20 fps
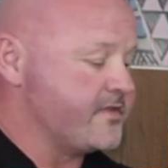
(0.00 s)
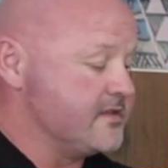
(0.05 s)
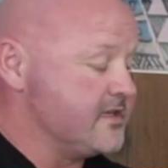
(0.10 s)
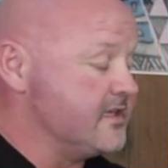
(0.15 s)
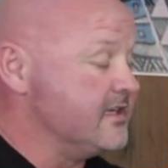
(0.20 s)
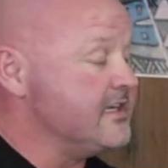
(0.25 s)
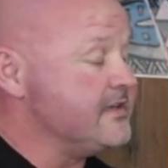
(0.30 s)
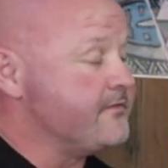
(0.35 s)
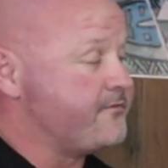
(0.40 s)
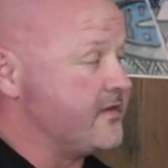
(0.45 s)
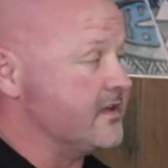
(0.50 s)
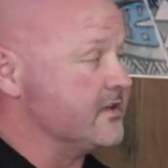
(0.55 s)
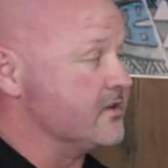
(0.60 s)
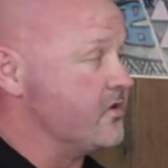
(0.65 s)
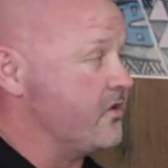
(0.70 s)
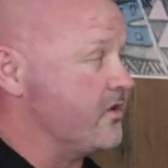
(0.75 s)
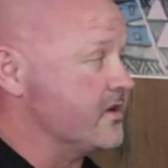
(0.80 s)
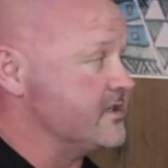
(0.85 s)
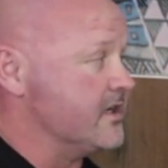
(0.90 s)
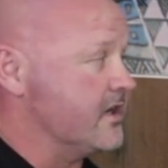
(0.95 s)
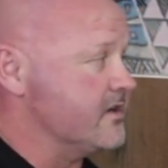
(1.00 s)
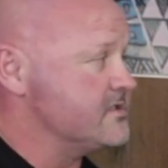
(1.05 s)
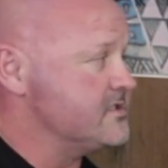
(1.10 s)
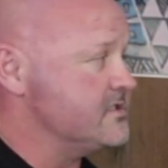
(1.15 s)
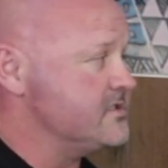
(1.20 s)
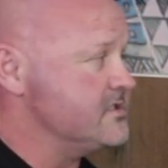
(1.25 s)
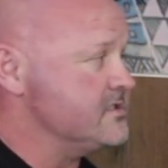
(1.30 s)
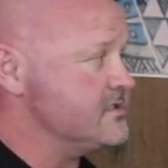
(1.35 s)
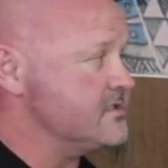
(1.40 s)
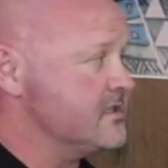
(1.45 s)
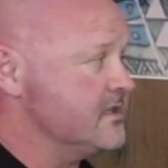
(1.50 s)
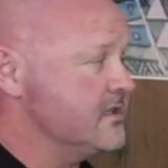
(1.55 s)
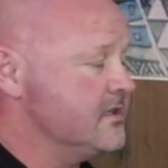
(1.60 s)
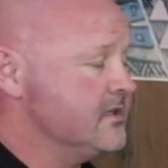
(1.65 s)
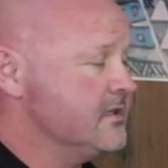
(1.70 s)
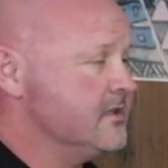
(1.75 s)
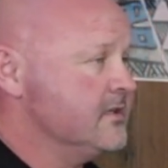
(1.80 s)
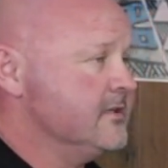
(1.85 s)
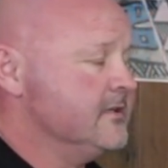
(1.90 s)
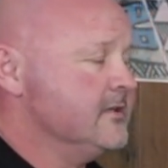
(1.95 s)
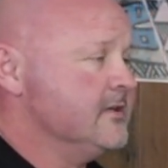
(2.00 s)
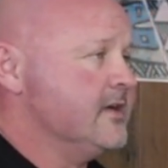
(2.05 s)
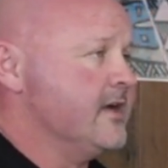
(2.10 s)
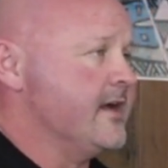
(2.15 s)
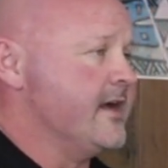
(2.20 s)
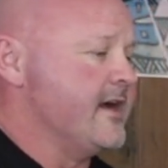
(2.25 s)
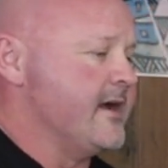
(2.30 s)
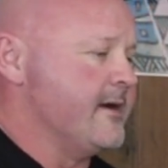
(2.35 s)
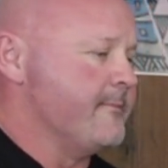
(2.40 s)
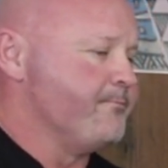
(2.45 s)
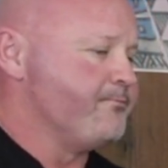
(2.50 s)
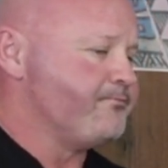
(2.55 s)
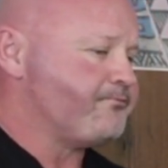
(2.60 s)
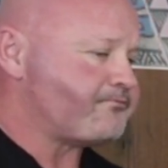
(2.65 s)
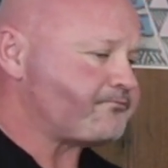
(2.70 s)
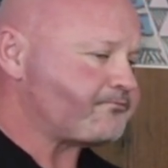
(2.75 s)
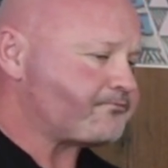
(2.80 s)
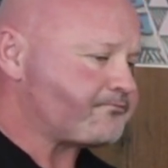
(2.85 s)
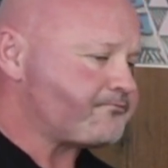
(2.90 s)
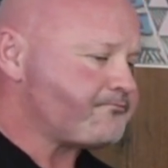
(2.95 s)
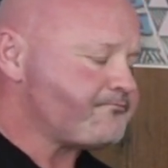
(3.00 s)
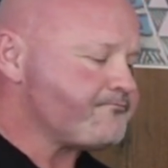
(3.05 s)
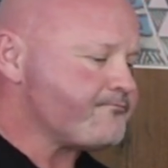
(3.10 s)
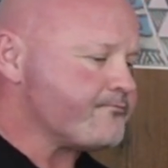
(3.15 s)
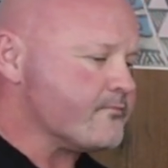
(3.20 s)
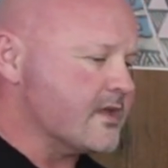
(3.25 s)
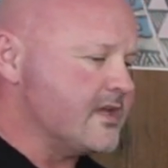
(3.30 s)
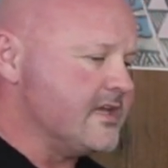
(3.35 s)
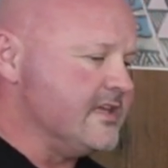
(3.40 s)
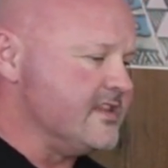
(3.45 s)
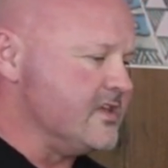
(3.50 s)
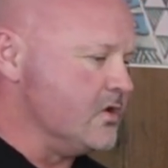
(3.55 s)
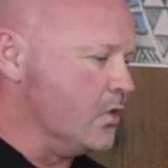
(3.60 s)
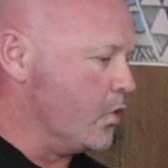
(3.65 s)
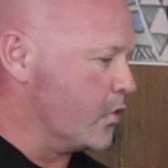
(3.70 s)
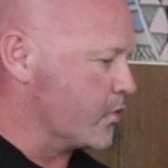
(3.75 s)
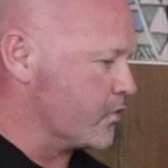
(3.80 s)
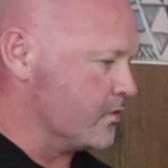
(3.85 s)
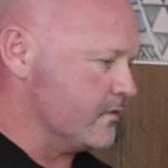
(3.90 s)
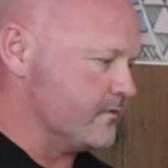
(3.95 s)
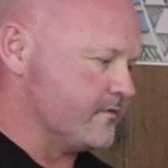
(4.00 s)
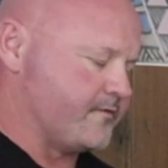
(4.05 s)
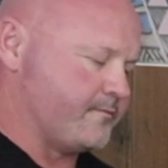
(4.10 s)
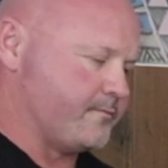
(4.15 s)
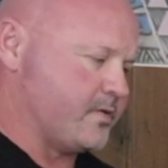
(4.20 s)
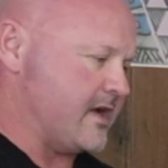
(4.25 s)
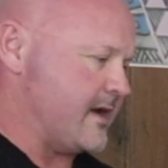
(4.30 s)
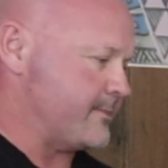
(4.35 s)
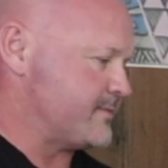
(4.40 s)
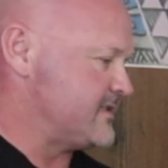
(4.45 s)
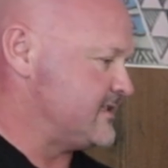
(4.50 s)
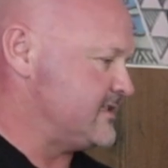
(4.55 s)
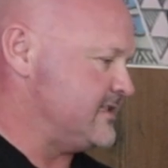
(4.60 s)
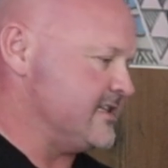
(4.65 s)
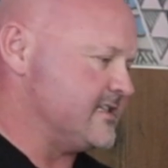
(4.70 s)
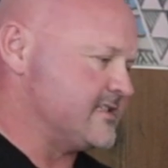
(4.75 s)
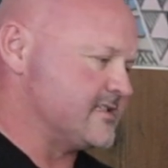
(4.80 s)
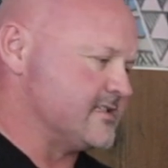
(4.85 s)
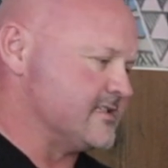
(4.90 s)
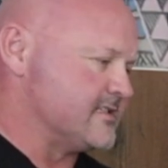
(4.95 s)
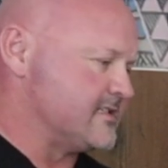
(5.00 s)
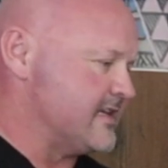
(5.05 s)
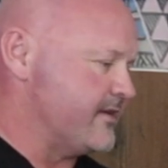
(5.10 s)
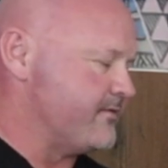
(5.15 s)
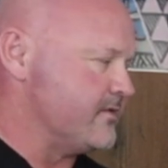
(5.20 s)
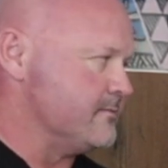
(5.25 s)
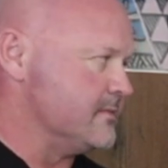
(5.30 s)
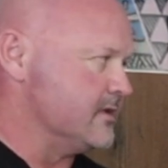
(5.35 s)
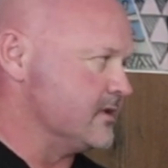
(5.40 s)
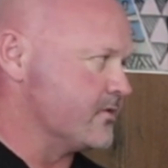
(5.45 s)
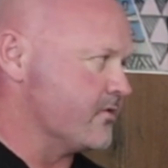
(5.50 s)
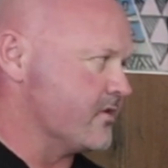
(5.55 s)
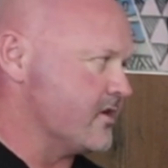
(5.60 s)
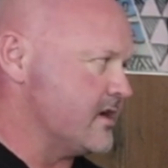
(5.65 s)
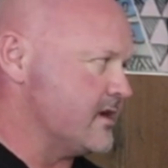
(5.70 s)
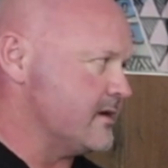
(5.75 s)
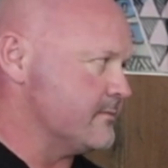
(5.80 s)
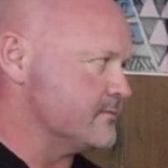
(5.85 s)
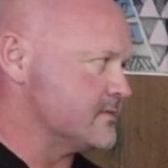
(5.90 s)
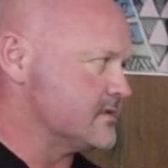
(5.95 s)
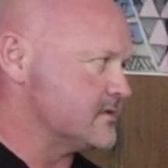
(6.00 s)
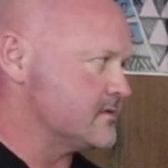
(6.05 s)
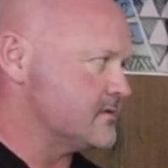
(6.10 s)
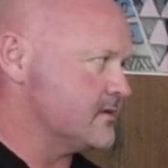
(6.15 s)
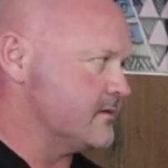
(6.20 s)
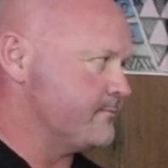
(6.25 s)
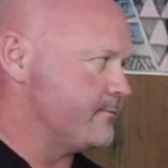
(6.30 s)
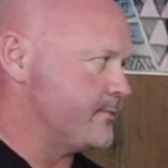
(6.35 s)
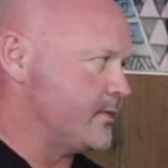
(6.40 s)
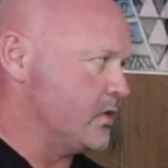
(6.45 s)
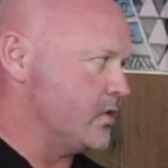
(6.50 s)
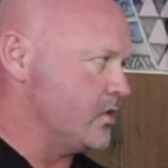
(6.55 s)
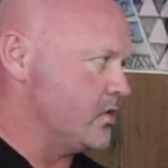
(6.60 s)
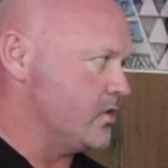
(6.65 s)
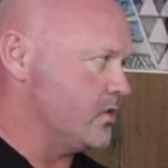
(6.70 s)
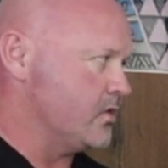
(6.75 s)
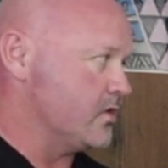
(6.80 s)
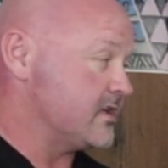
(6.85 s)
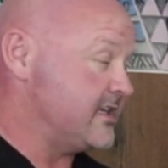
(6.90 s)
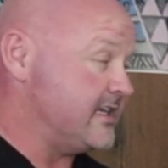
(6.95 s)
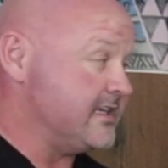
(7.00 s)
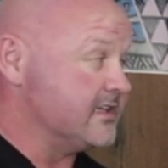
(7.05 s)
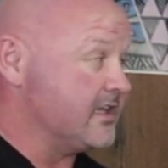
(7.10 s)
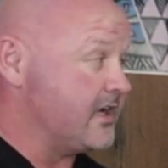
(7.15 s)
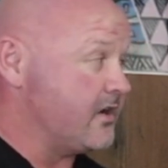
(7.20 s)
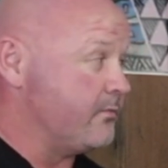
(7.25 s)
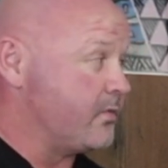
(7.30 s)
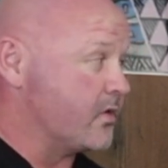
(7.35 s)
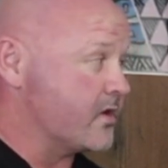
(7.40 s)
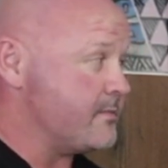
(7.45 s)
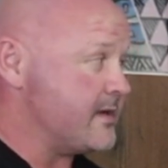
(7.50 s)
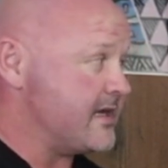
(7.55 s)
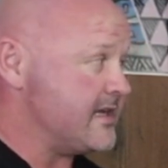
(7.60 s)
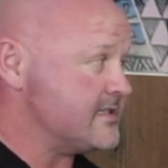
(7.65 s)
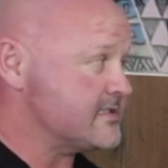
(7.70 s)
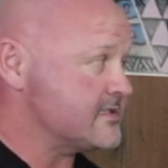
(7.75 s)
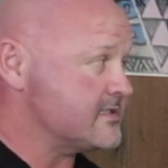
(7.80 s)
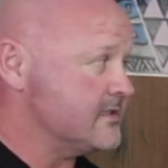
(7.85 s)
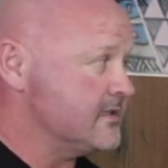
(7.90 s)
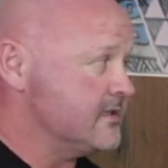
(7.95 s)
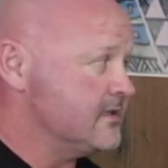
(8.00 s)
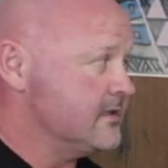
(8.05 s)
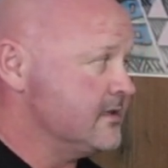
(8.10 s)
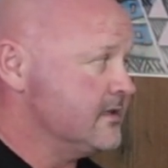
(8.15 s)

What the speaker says: You need fairly high dosages, in the order of perhaps 6 to 7 milligrams per kilo of body mass,